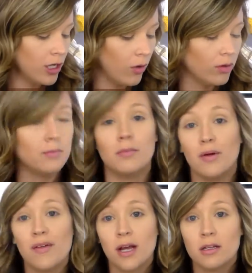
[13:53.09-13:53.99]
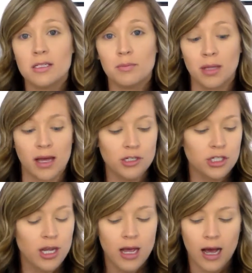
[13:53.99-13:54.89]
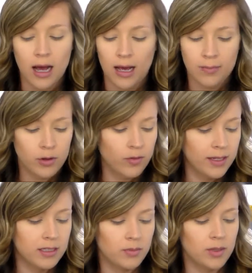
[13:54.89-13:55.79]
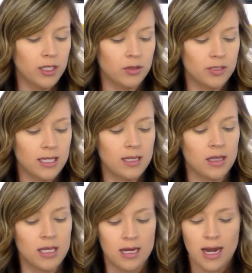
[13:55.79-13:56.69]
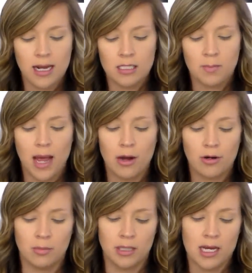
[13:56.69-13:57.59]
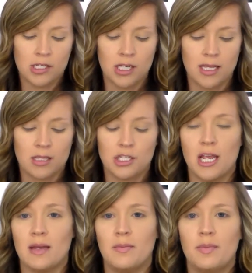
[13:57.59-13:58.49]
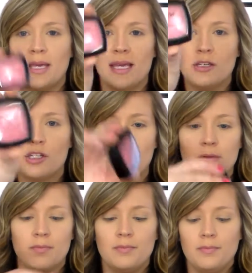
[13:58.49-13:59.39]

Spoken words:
So moving on to blush, I'm going to be using the NYX powder blush in the shade Peach.